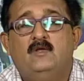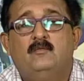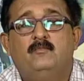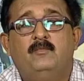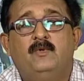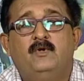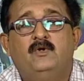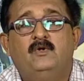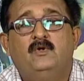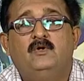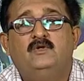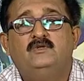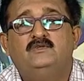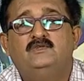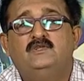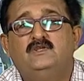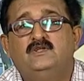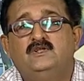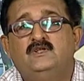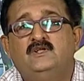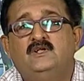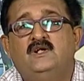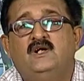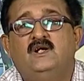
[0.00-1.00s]
Because
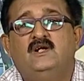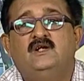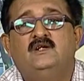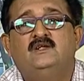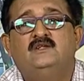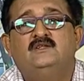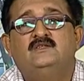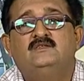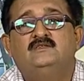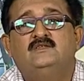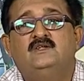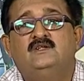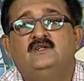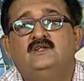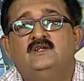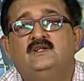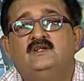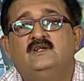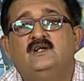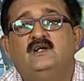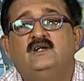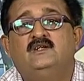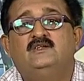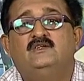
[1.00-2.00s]
in the hard disk the
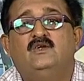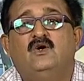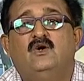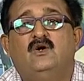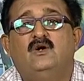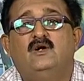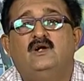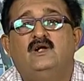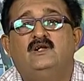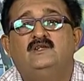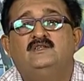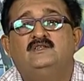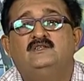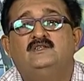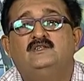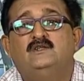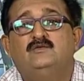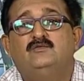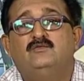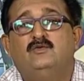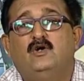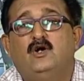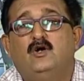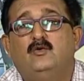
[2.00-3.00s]
data is organized in the
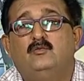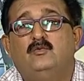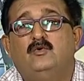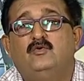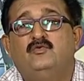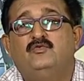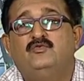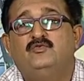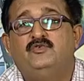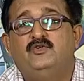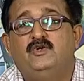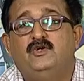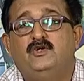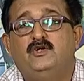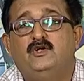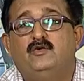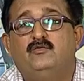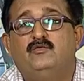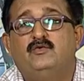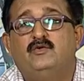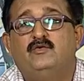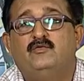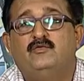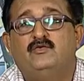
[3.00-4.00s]
form of chain
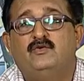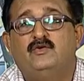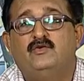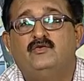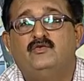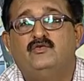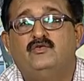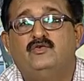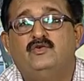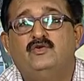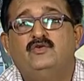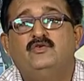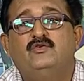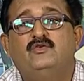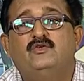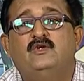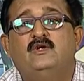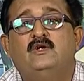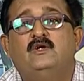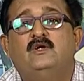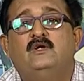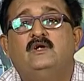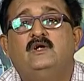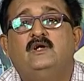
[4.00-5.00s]
of references.
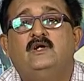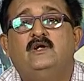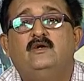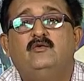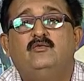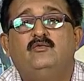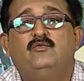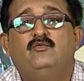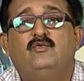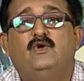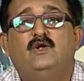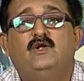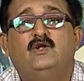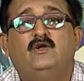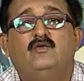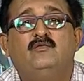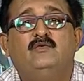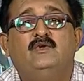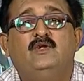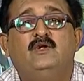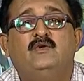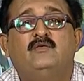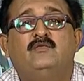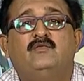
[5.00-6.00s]
If one of
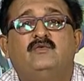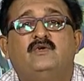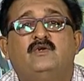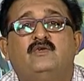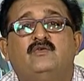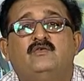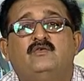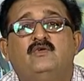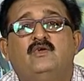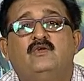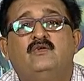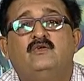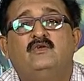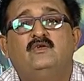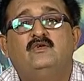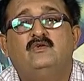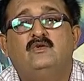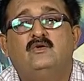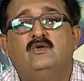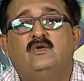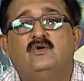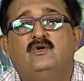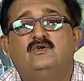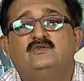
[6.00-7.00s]
the references is
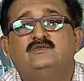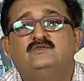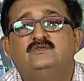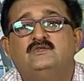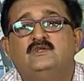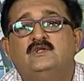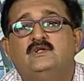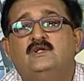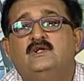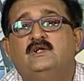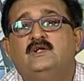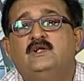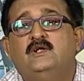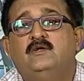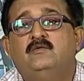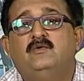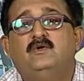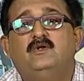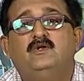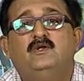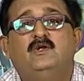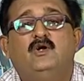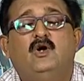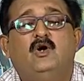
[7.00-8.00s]
lost,
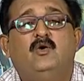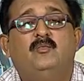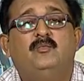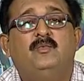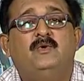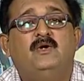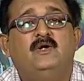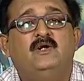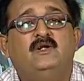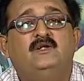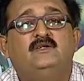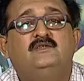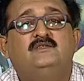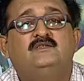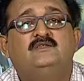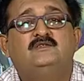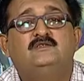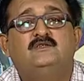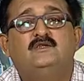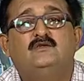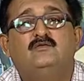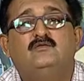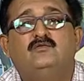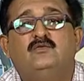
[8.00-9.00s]
even the operating
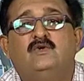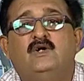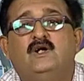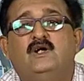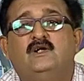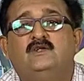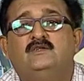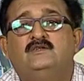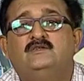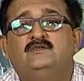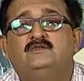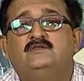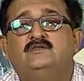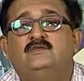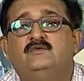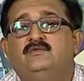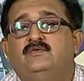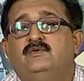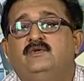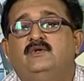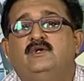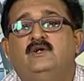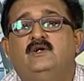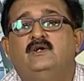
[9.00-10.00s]
system finds it
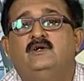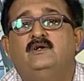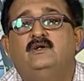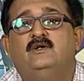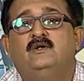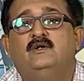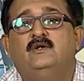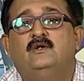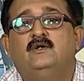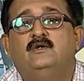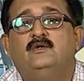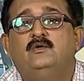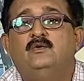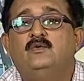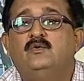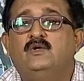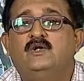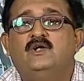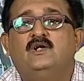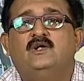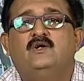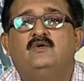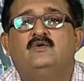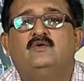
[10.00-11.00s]
difficult to
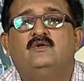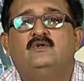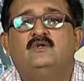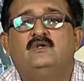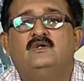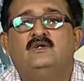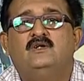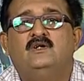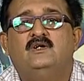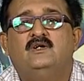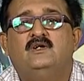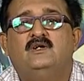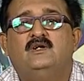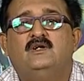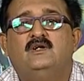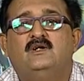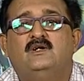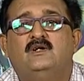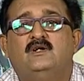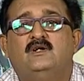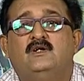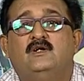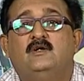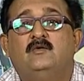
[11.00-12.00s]
recover the data.
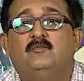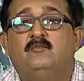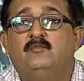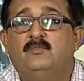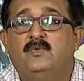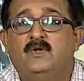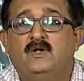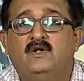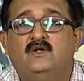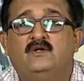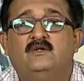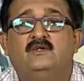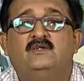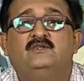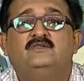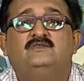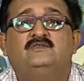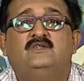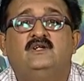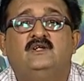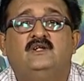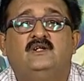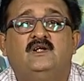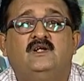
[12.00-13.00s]
But these
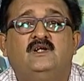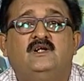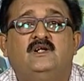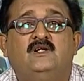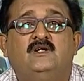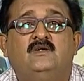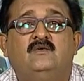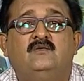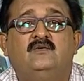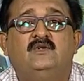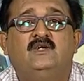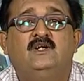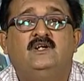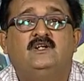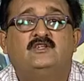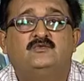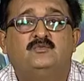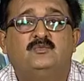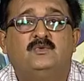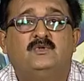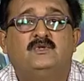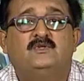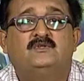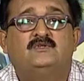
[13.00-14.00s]
data recovery
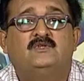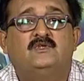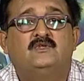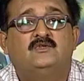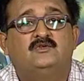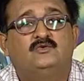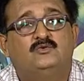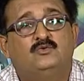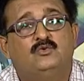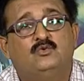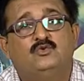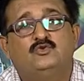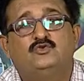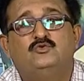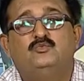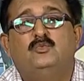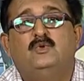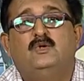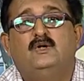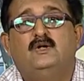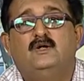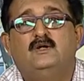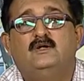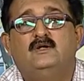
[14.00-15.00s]
experts are so
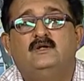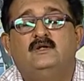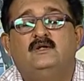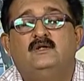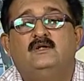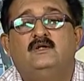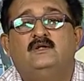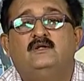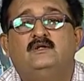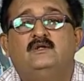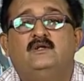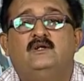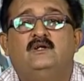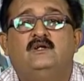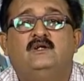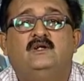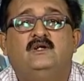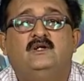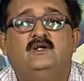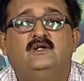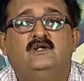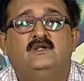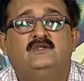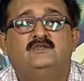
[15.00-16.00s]
smart that they
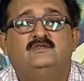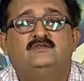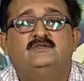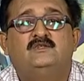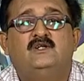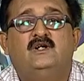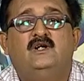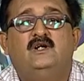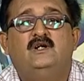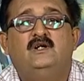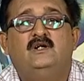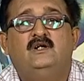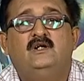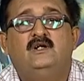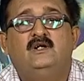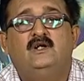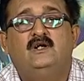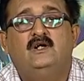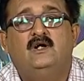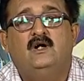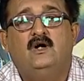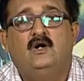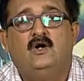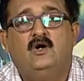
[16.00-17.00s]
understand
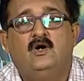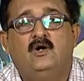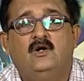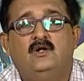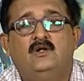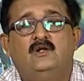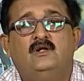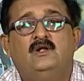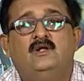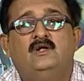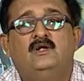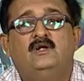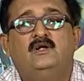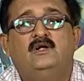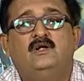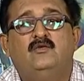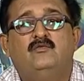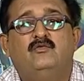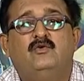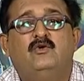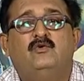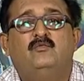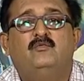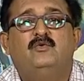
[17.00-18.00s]
all the
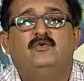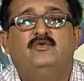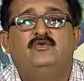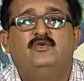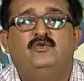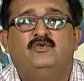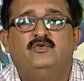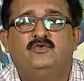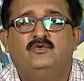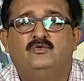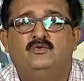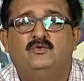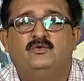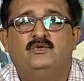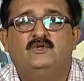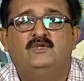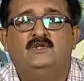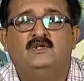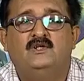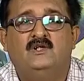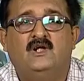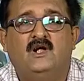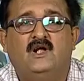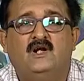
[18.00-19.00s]
information storage
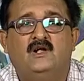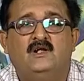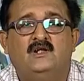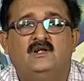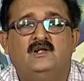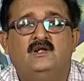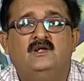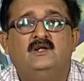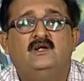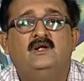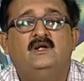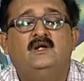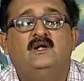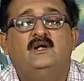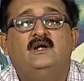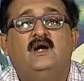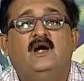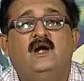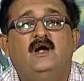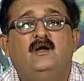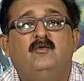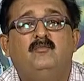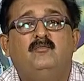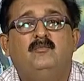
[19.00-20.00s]
hierarchy
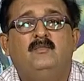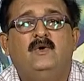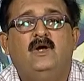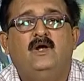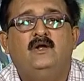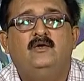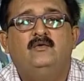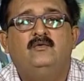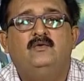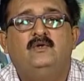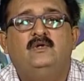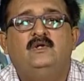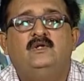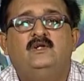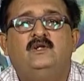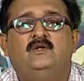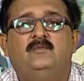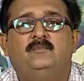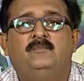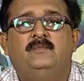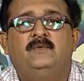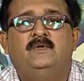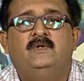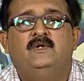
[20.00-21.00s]
and manually
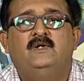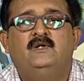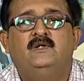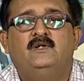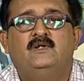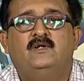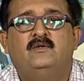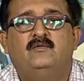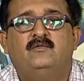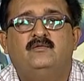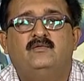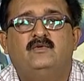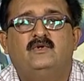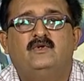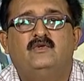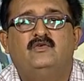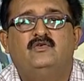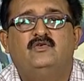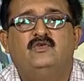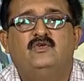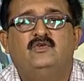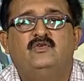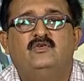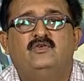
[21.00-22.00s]
repair the
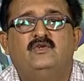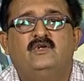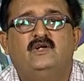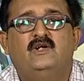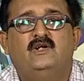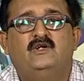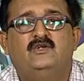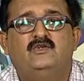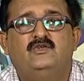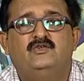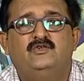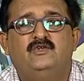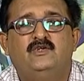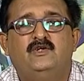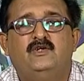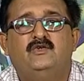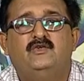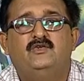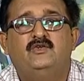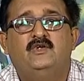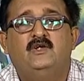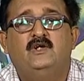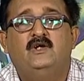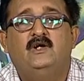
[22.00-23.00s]
references and
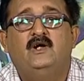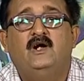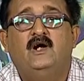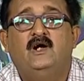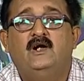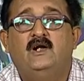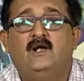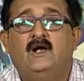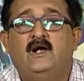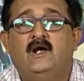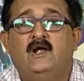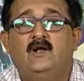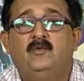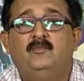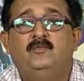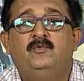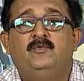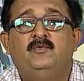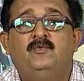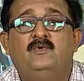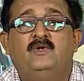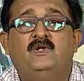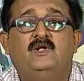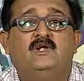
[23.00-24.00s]
chains and help
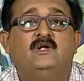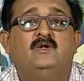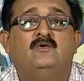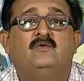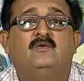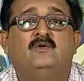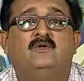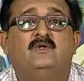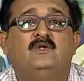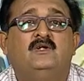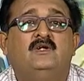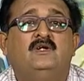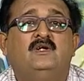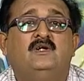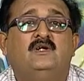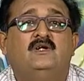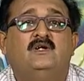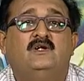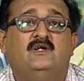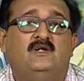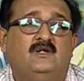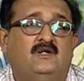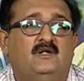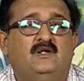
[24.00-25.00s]
you recover the
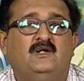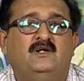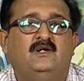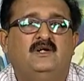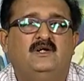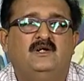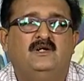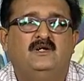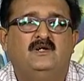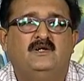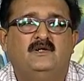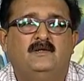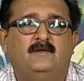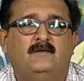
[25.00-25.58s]
data.